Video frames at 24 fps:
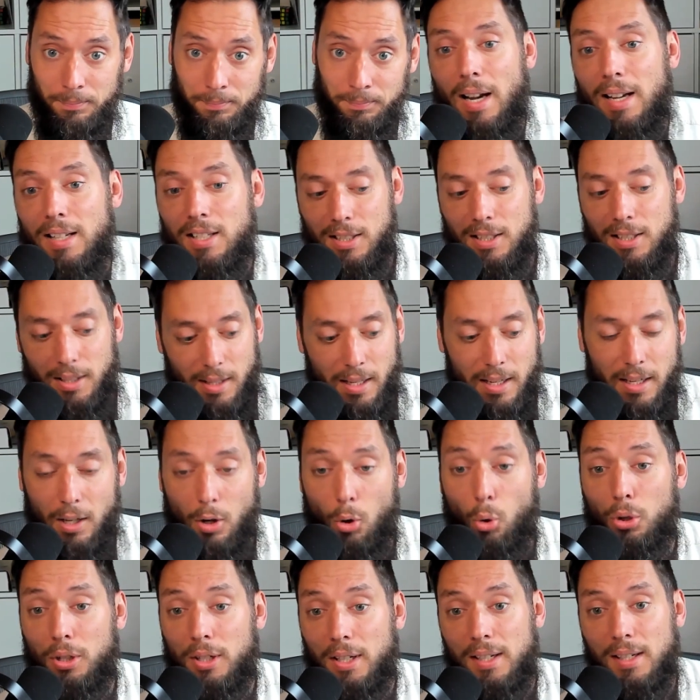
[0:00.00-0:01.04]
I just think
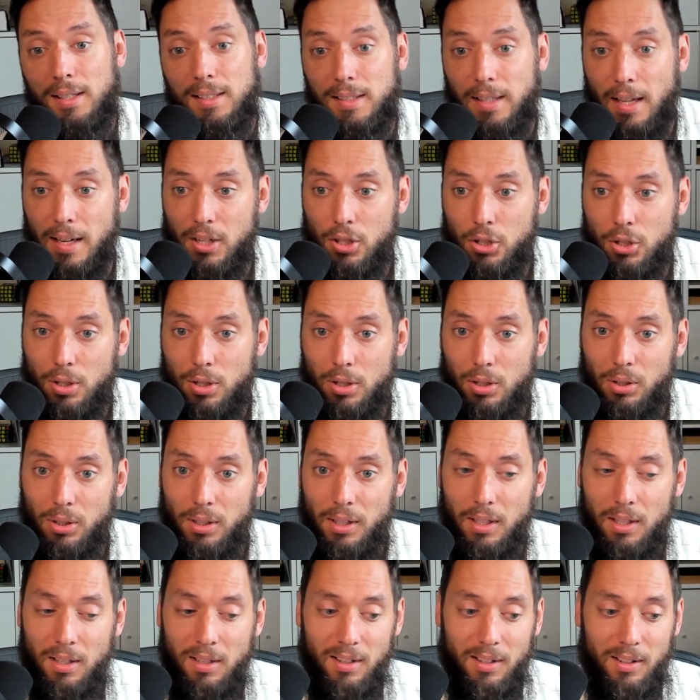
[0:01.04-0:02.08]

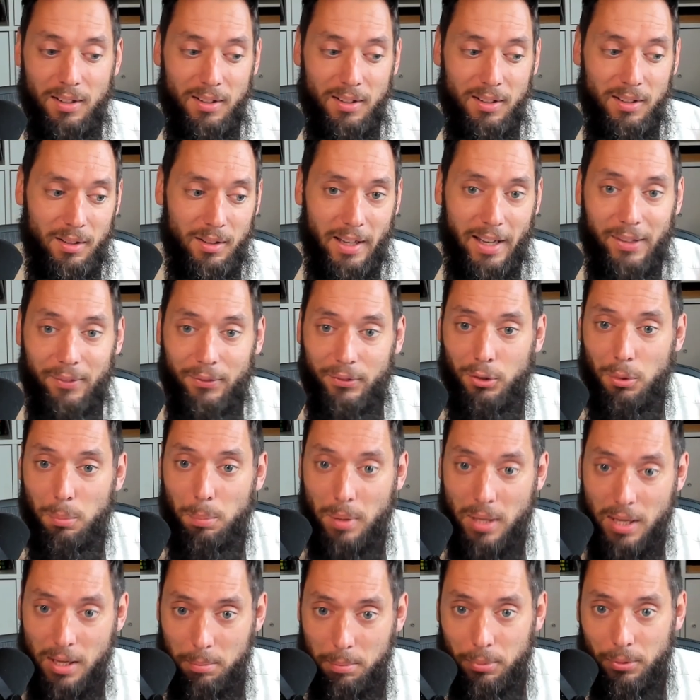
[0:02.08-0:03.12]
organizationally and for
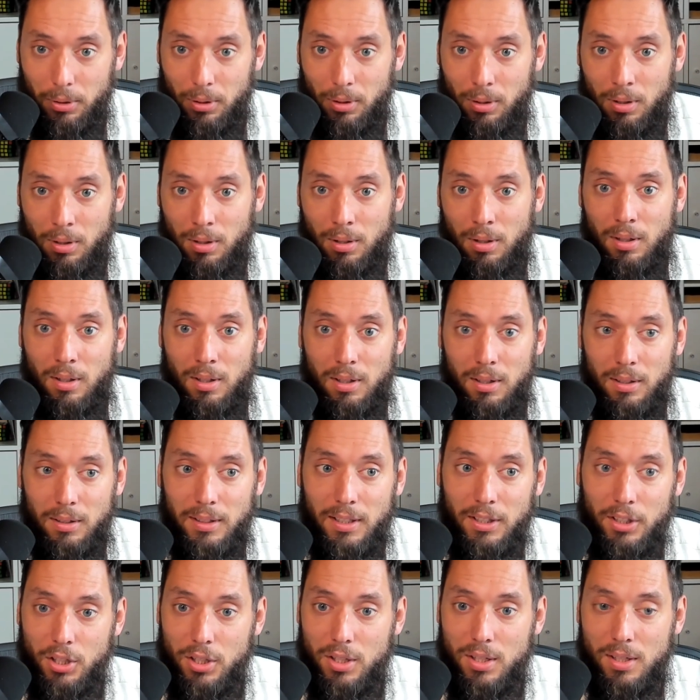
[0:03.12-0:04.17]
people,
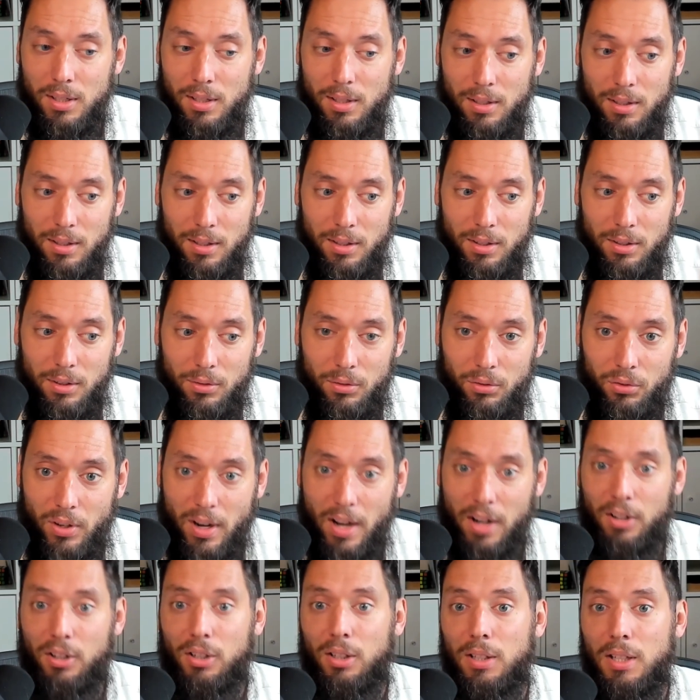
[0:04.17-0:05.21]
there's
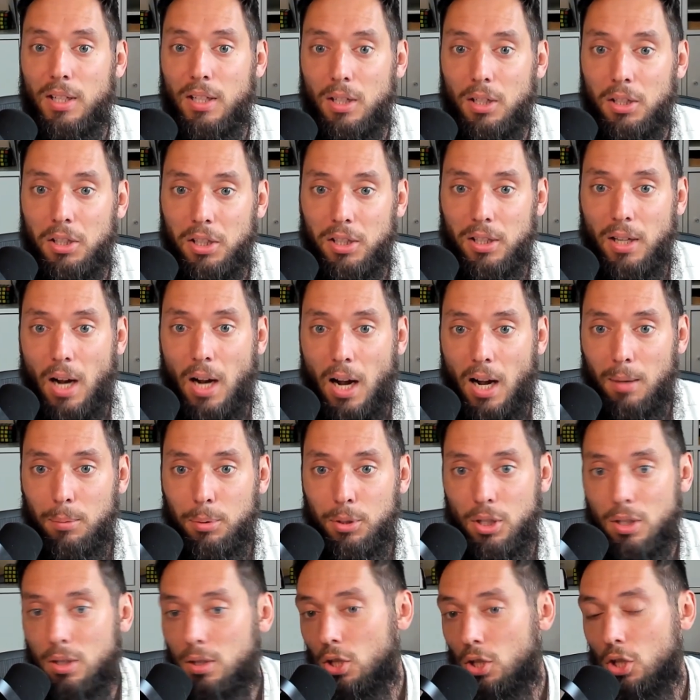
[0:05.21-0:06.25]
rarely a good
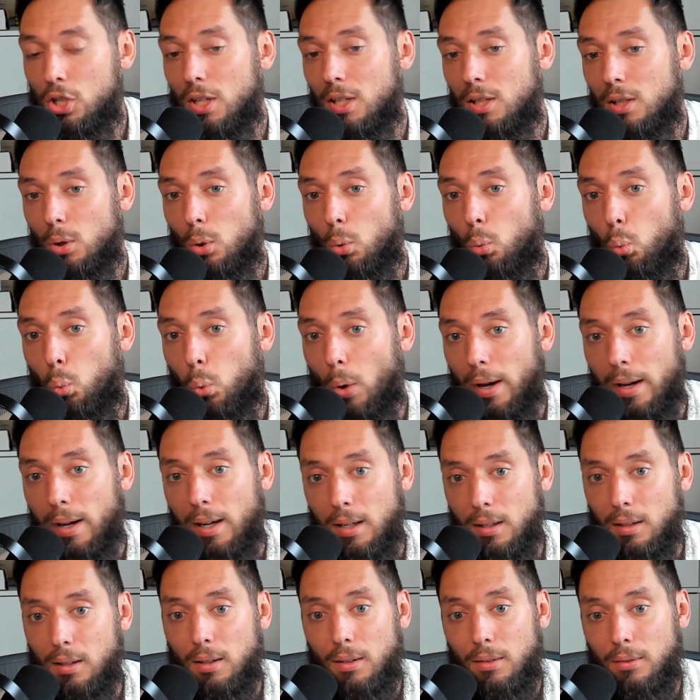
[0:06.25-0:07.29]
option to just
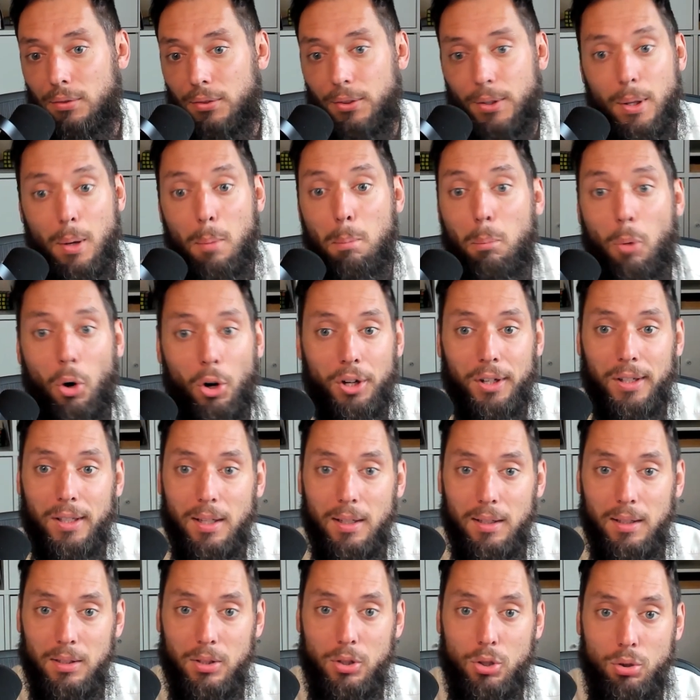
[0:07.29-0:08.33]
wait for the
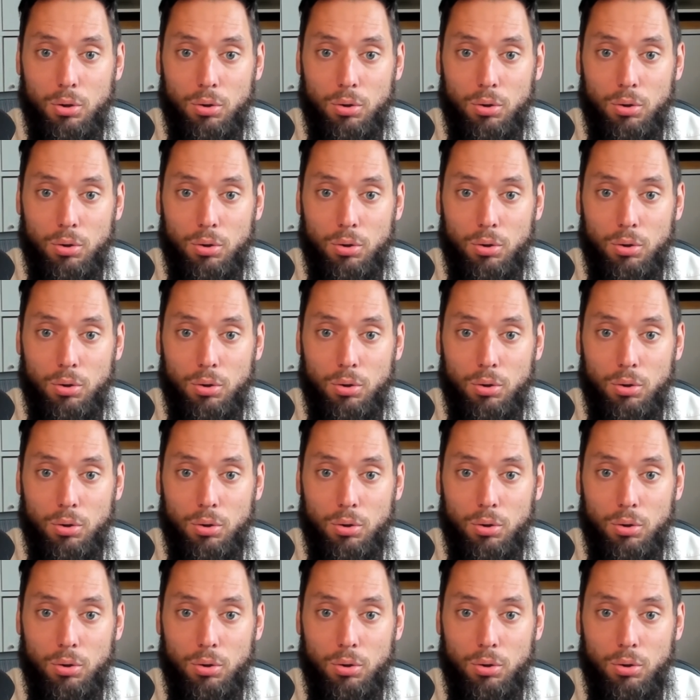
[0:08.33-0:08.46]
market